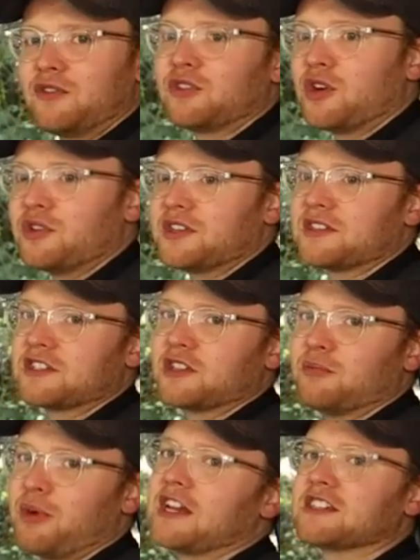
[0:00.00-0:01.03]
even though this is
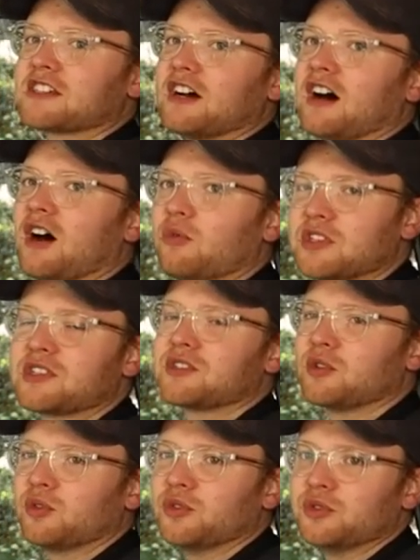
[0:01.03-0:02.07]
the base car, we
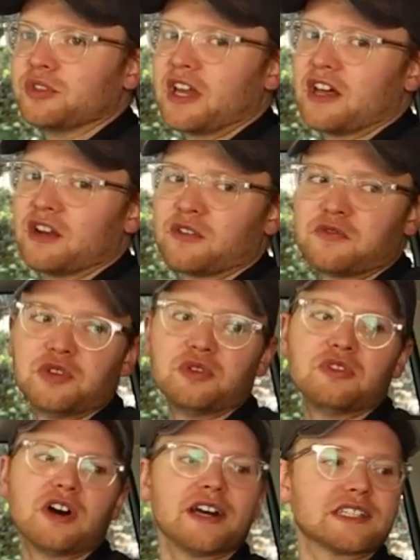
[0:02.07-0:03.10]
still do get a
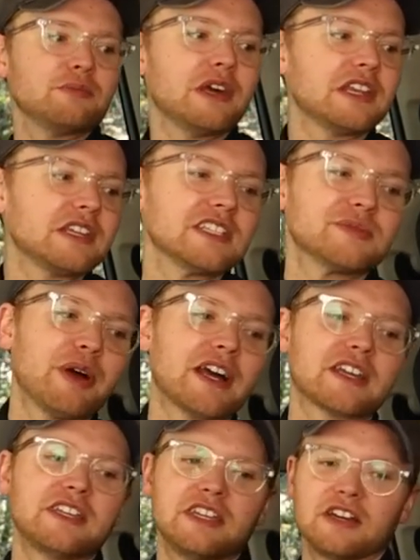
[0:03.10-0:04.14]
few nice amenities
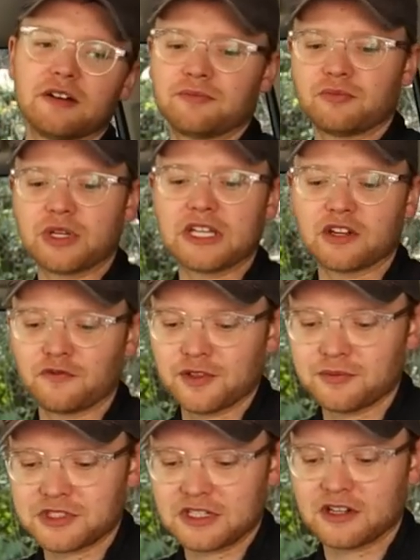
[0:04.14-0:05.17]
back here. We get a
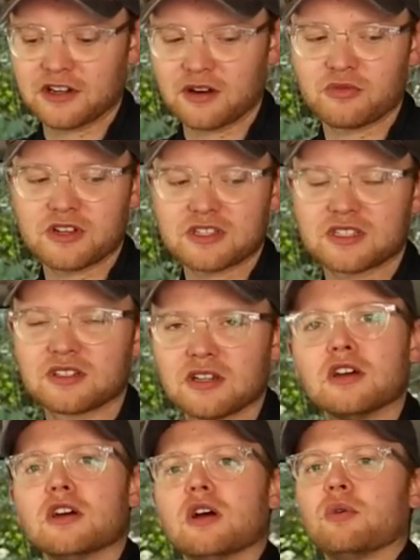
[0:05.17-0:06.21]
flip down armrest
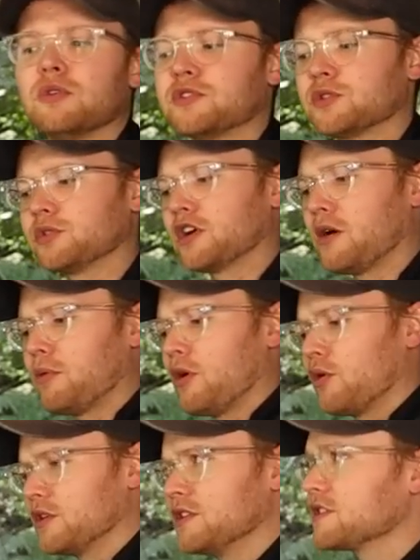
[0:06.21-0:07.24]
with two cup
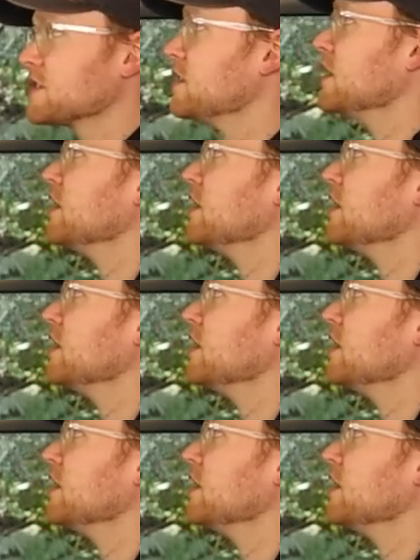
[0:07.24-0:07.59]
holders,